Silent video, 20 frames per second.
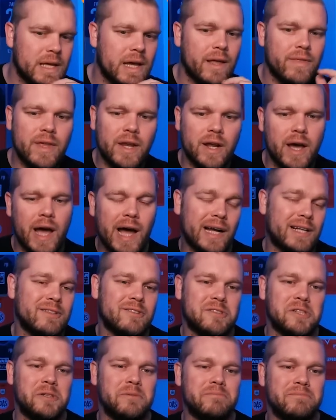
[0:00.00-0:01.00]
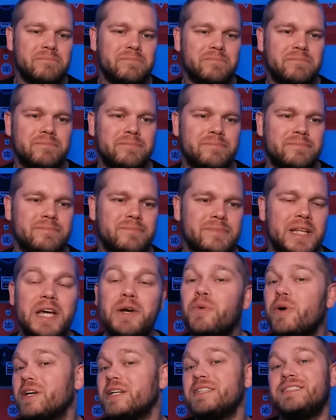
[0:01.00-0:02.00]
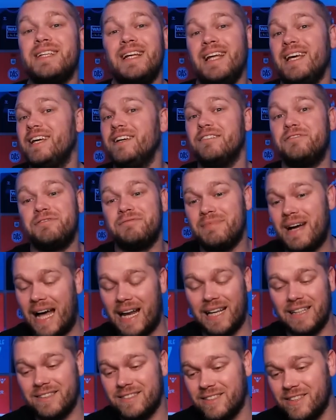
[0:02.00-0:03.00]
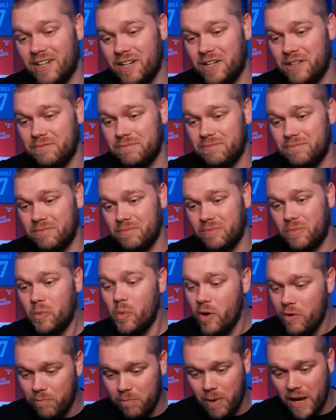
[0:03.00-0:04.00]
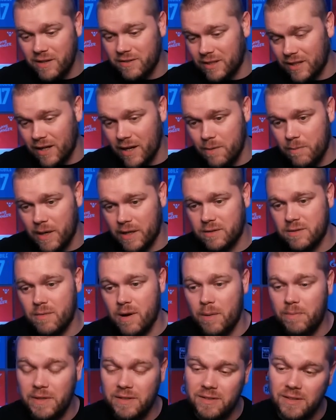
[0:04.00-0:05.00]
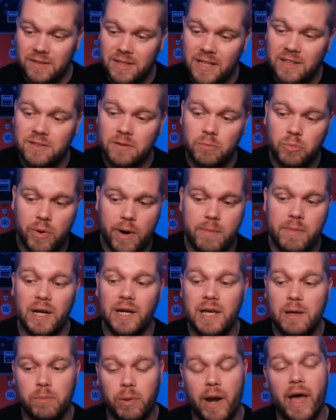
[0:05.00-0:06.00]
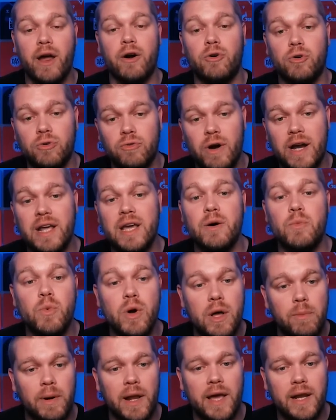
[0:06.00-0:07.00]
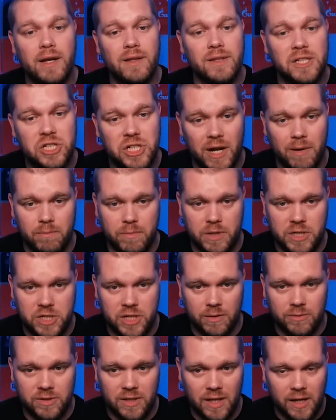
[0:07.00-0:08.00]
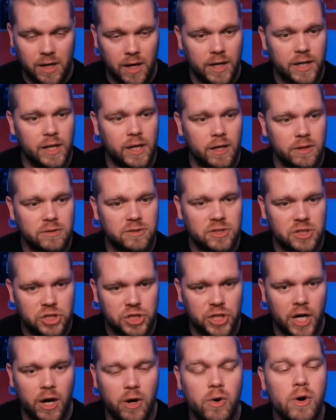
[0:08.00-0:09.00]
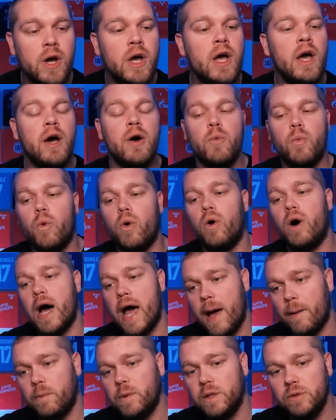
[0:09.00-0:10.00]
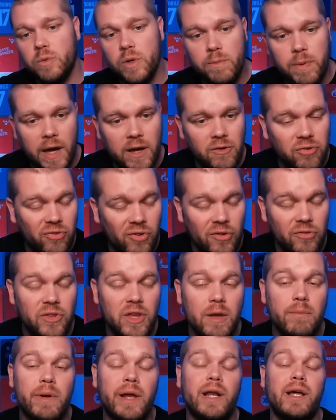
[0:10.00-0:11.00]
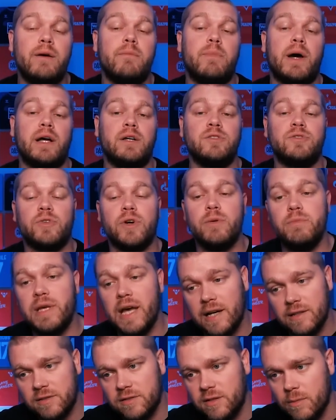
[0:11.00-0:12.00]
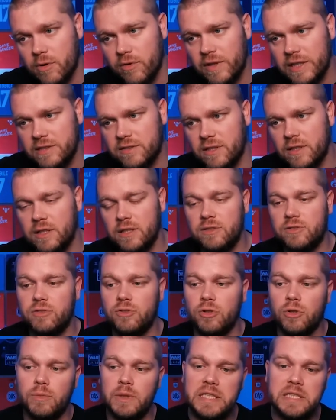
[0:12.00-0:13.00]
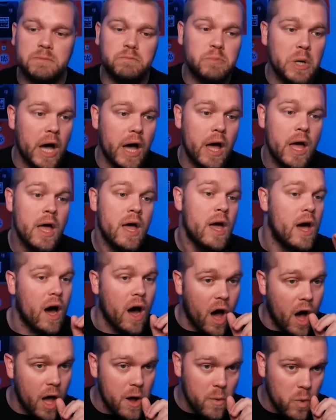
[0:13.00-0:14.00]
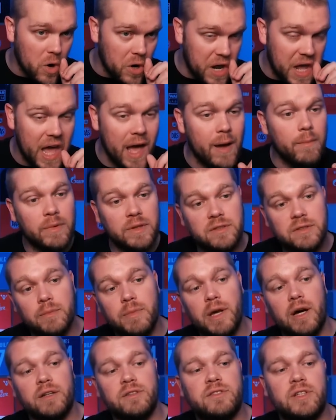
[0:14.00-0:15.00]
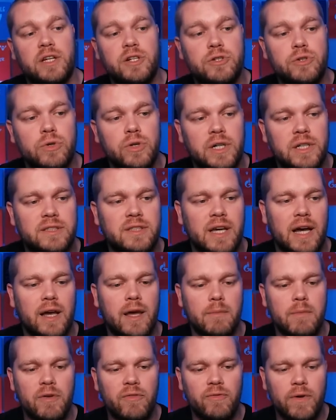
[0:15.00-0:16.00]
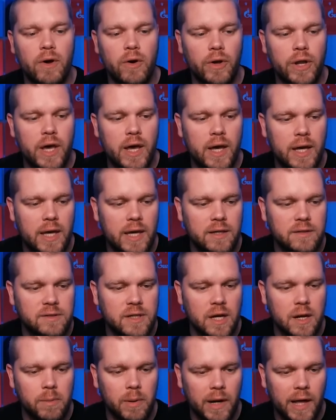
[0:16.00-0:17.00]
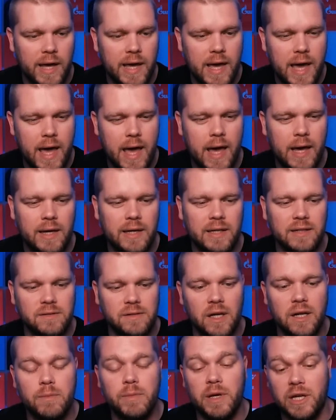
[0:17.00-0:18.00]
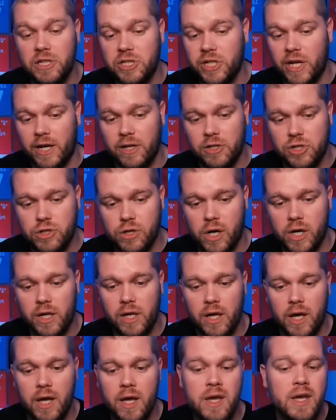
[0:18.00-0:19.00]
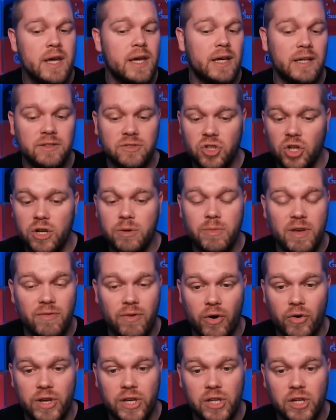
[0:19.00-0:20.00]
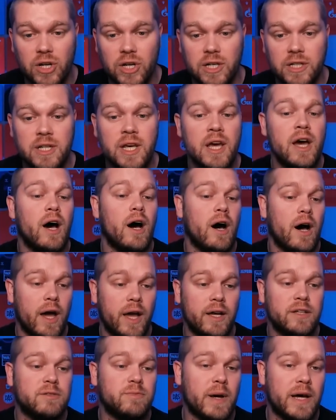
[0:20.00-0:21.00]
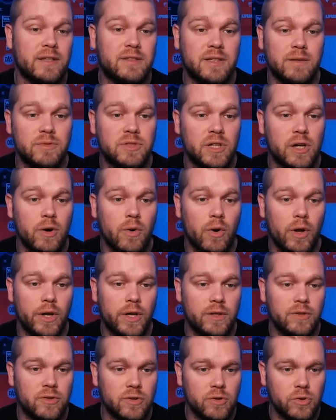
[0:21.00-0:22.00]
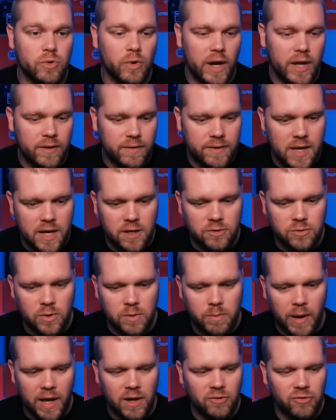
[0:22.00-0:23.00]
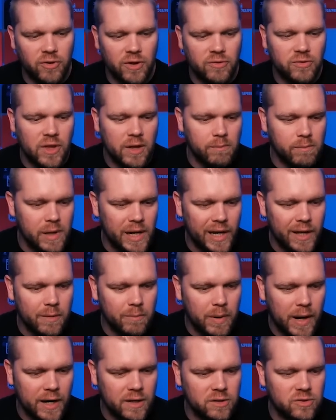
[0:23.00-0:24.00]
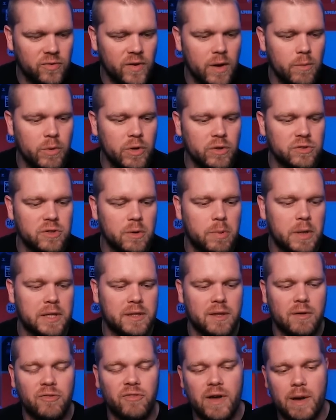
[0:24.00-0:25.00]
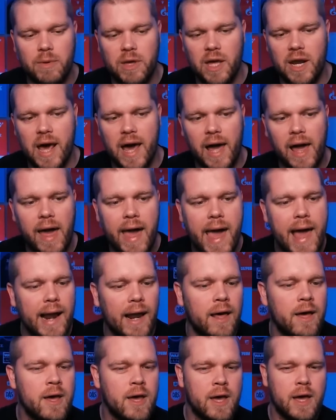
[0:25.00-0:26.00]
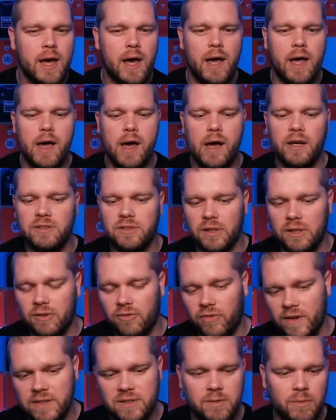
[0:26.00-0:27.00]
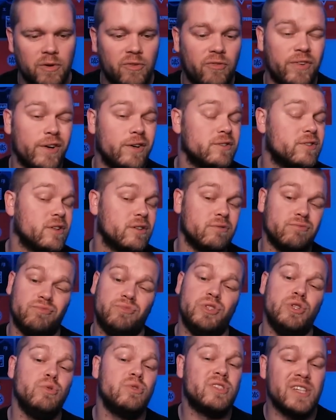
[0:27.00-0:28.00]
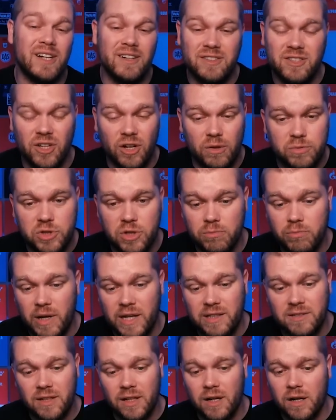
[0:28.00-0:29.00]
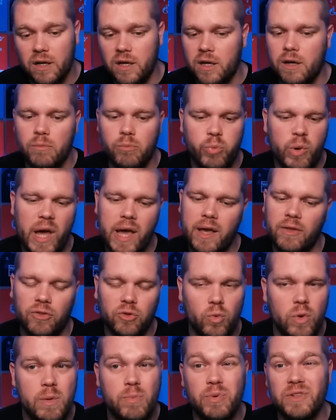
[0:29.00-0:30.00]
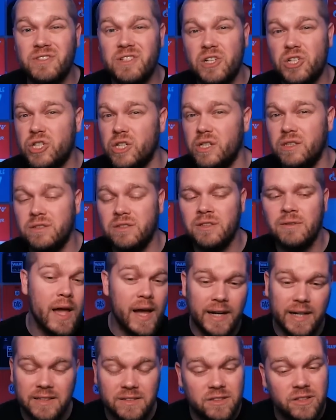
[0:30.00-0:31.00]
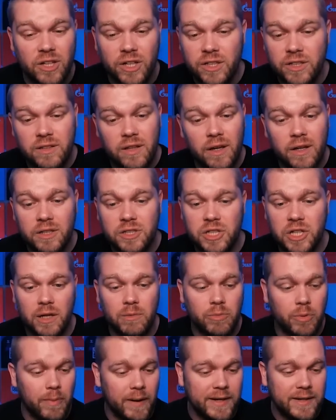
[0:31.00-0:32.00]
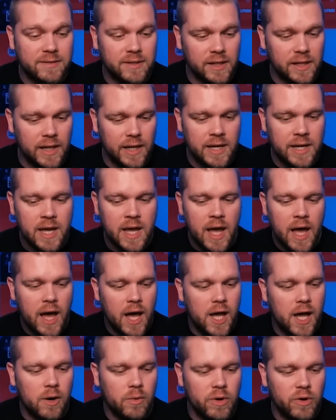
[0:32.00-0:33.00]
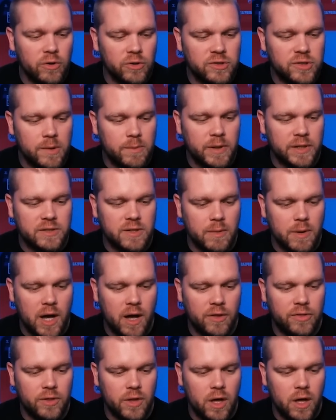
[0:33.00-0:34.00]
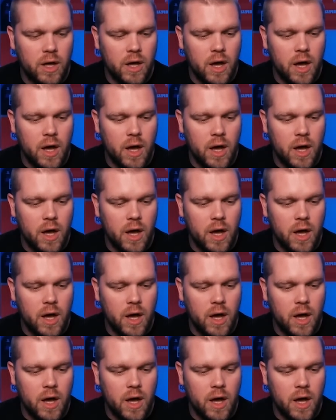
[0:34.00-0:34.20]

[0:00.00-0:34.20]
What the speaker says: And then I had to. He wanted to leave. Alex Scott. We've basically picked him up. He's a decent Premier League player already, and we're playing in the Championship. So that kind of goes to show what happened. We paid £15 million for him. Yes, some of it's in installments, but I want him to be our central attacking midfielder. He's going to play here. He's going to be a shadow striker. He's going to be very good. I expect him to go on and do great things. We paid £15 million for him. We also picked up Fabian Angel as a defensive midfield utility option. Basically can play in 3 positions and is dirt cheap basically. We also picked up Arthur